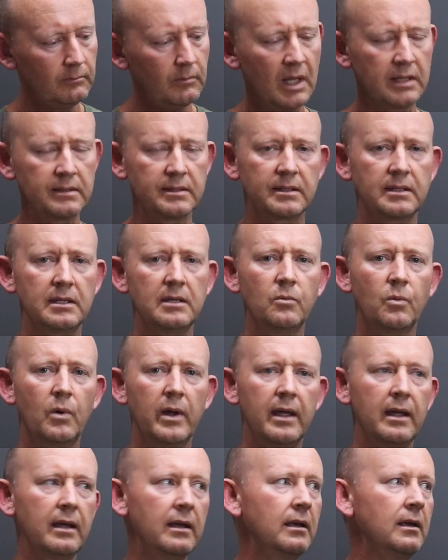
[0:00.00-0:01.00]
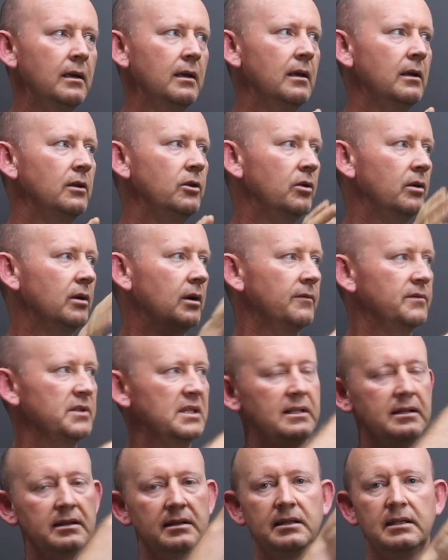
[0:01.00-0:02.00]
and see where you can
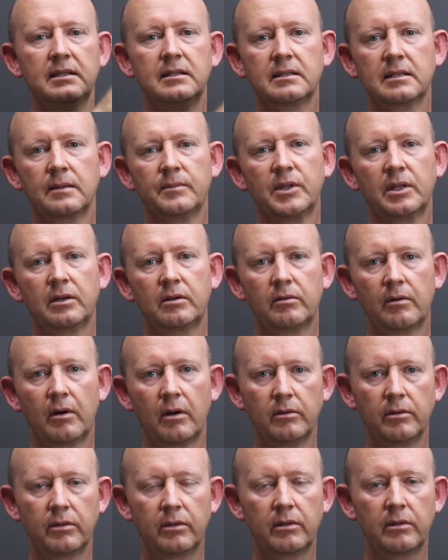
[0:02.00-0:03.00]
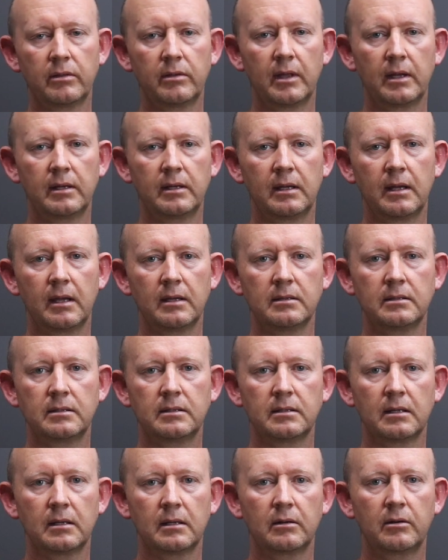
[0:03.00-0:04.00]
obviously see some of the growth that
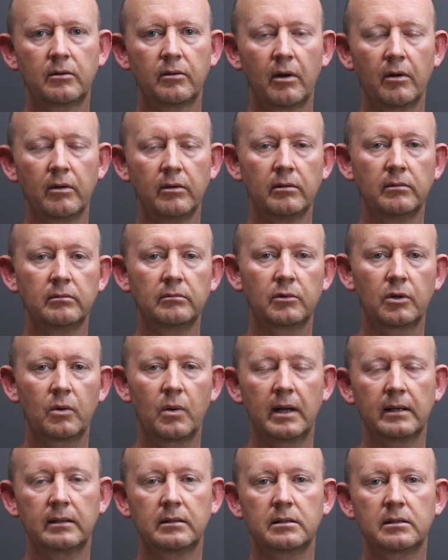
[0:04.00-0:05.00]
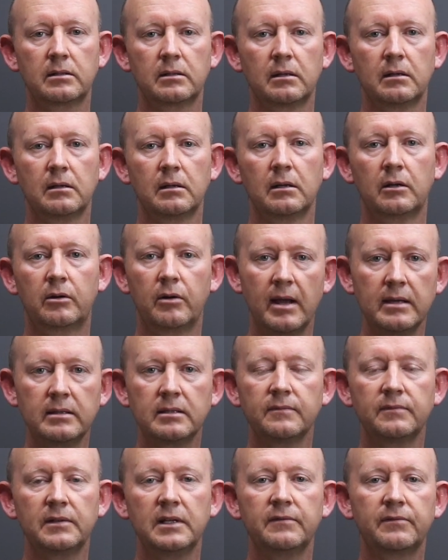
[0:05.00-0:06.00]
has grown quite
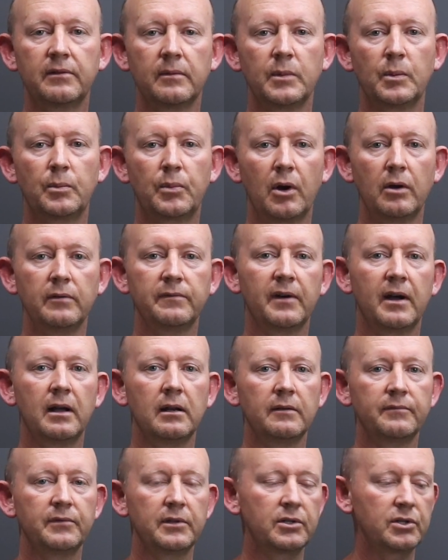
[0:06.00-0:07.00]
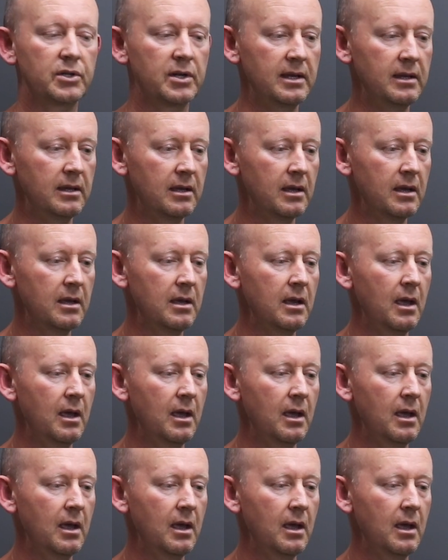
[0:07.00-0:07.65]
aggressively from the profile of the tree,